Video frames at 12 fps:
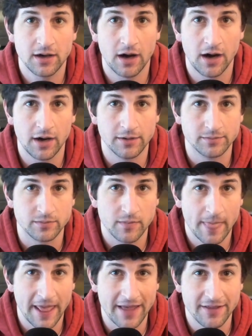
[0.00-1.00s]
And
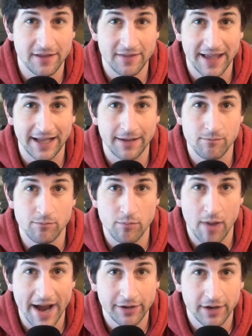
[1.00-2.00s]
then they
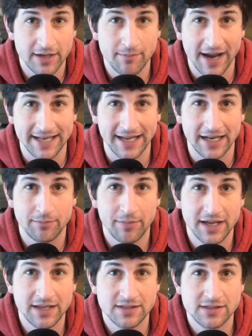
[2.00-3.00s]
migrated my
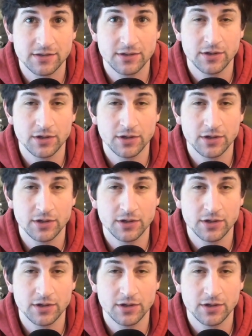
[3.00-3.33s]
database